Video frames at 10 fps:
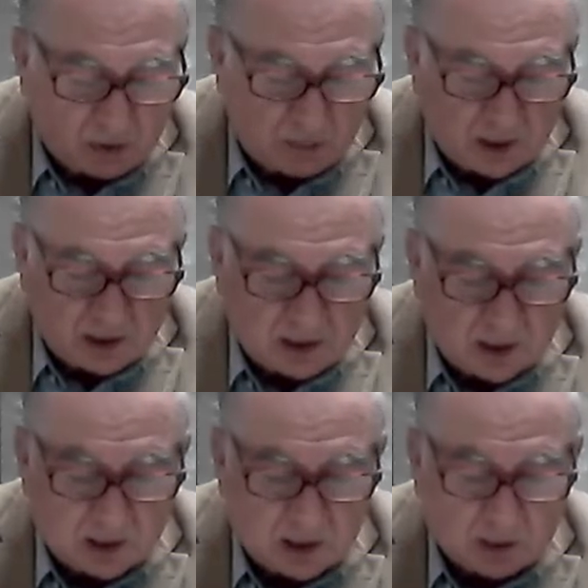the beast
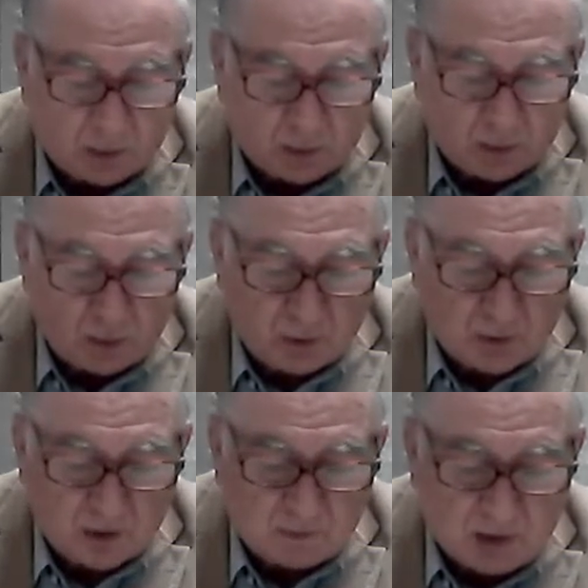until the
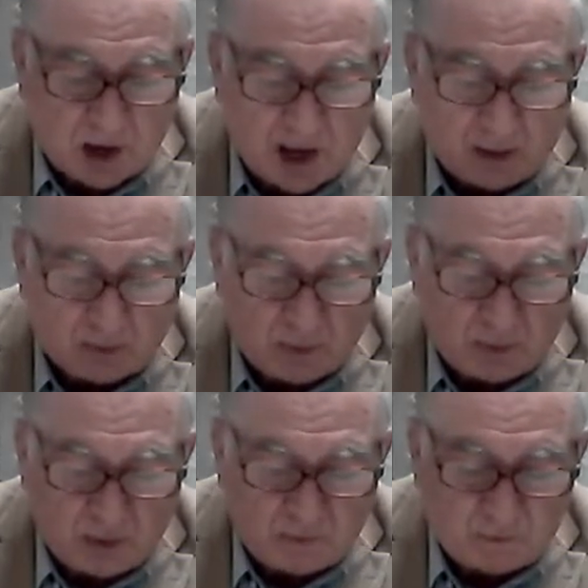words of God will
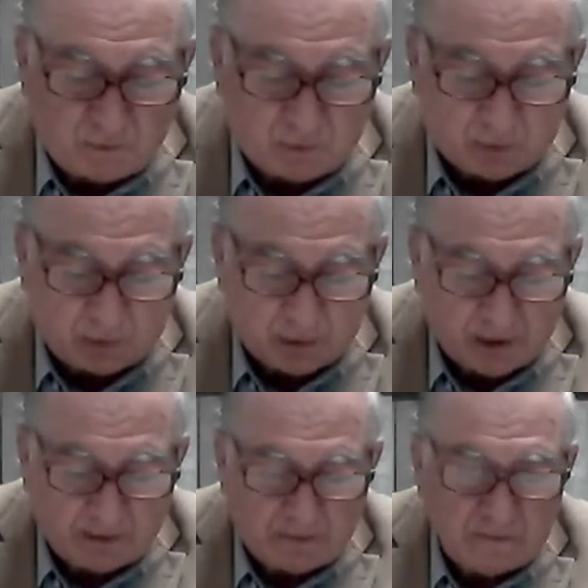be fulfilled.
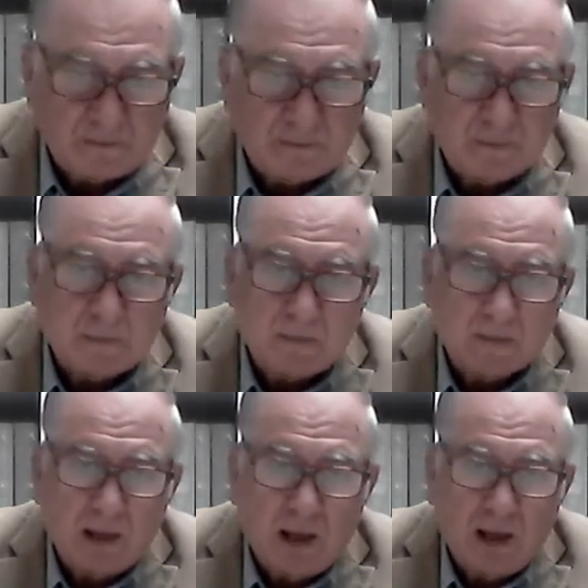
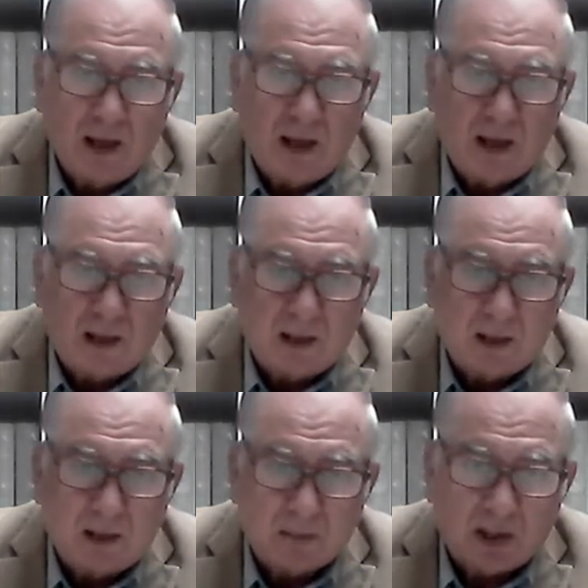And he
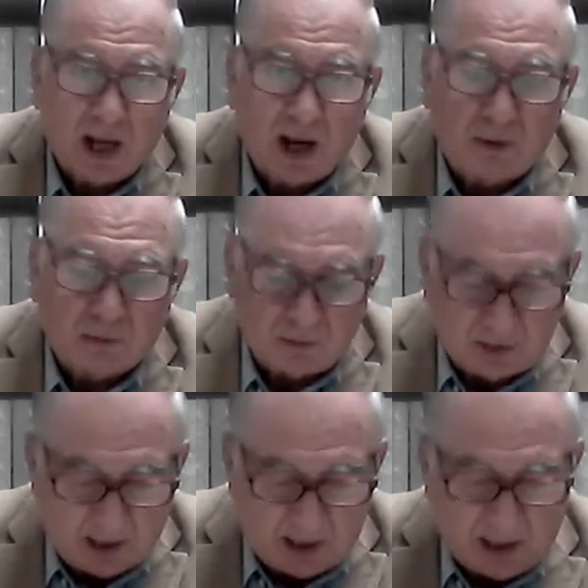comes down,
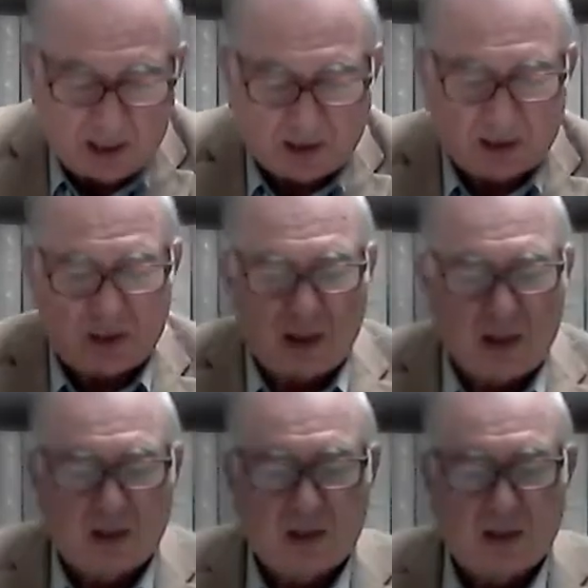as it
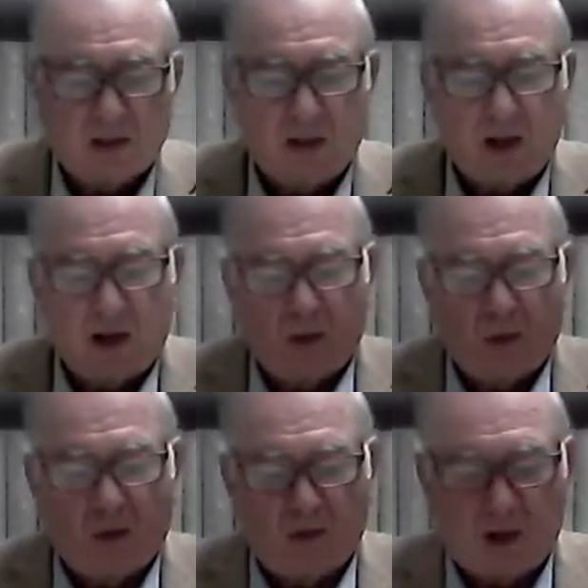says in
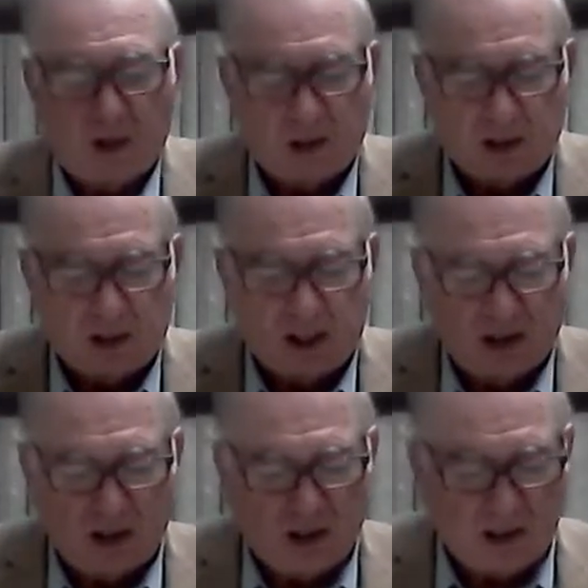Revelation
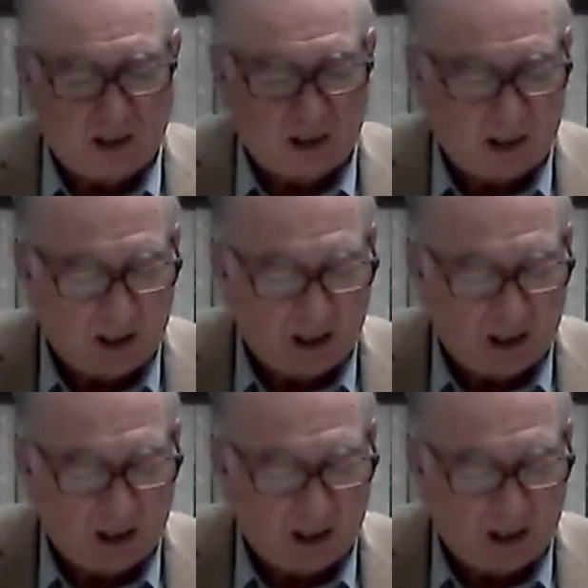19.